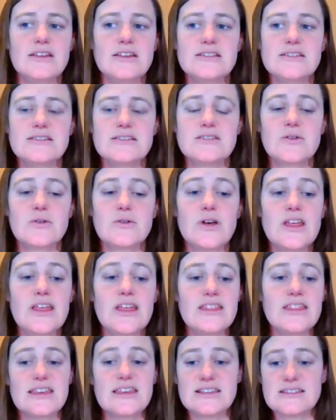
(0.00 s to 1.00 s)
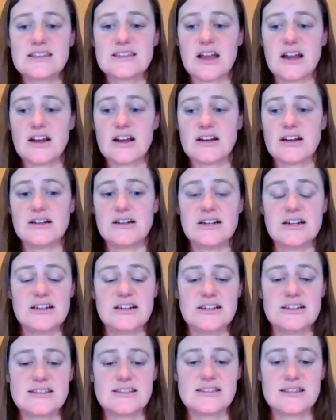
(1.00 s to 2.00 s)
So these are
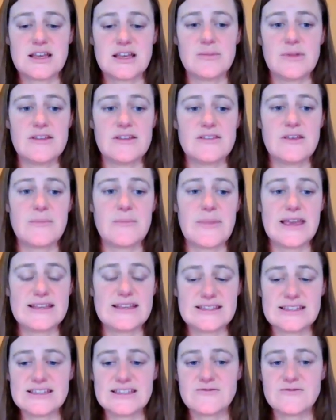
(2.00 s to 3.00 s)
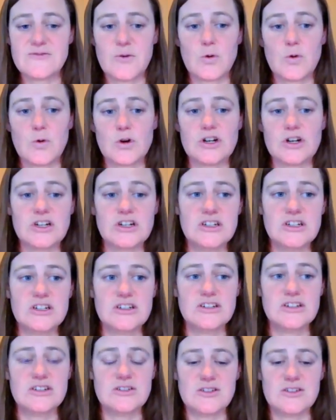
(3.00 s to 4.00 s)
some of the basics for